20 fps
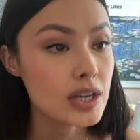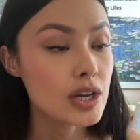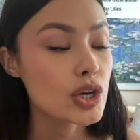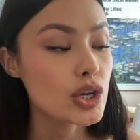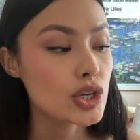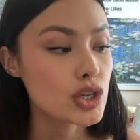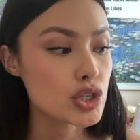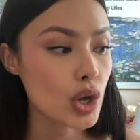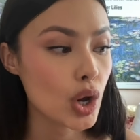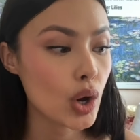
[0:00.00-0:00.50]

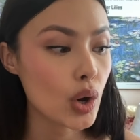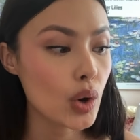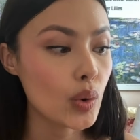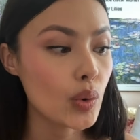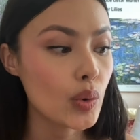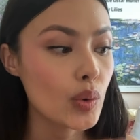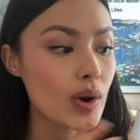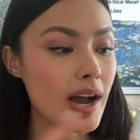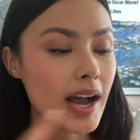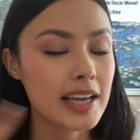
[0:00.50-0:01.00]

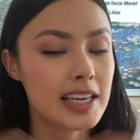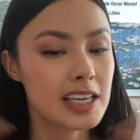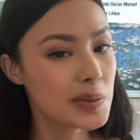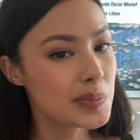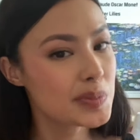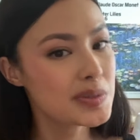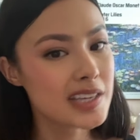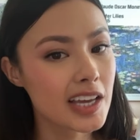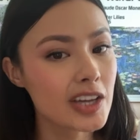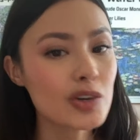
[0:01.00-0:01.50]
So I keep
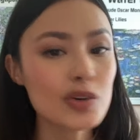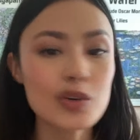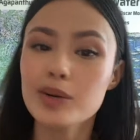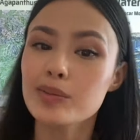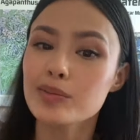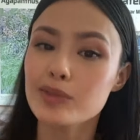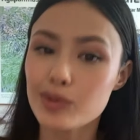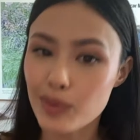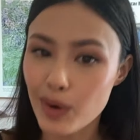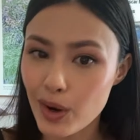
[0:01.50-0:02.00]
saying Cream
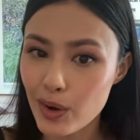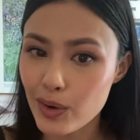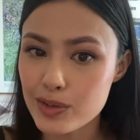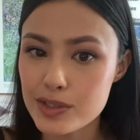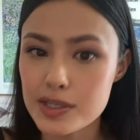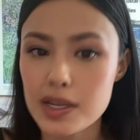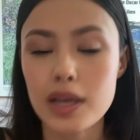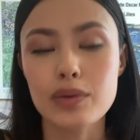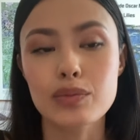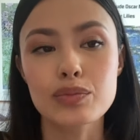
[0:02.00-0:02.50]
De Rose.
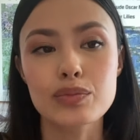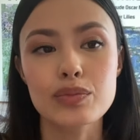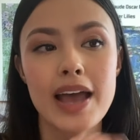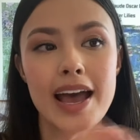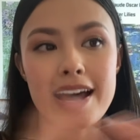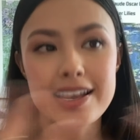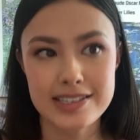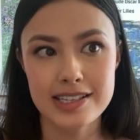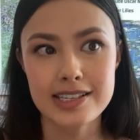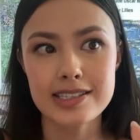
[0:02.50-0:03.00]
In
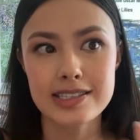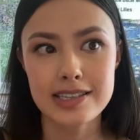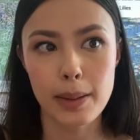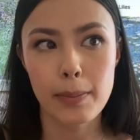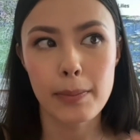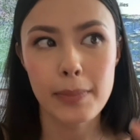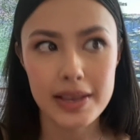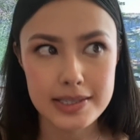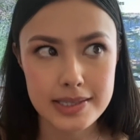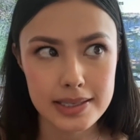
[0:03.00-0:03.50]
essence, I'm
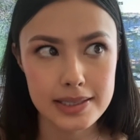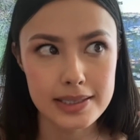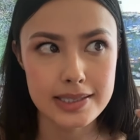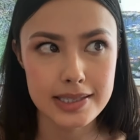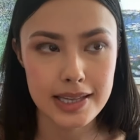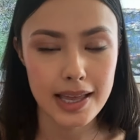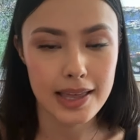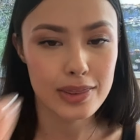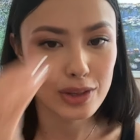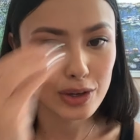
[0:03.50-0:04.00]
basically
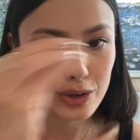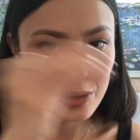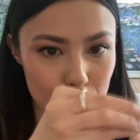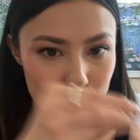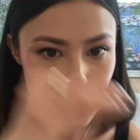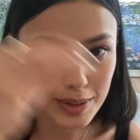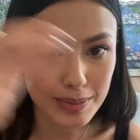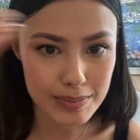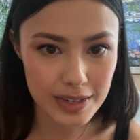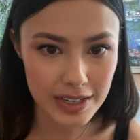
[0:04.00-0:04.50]
saying the
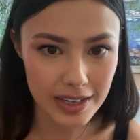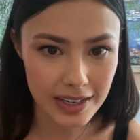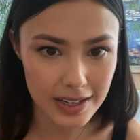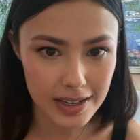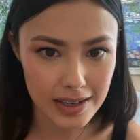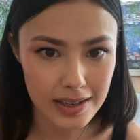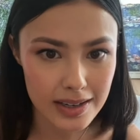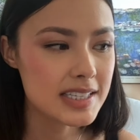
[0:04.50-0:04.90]
Cream De.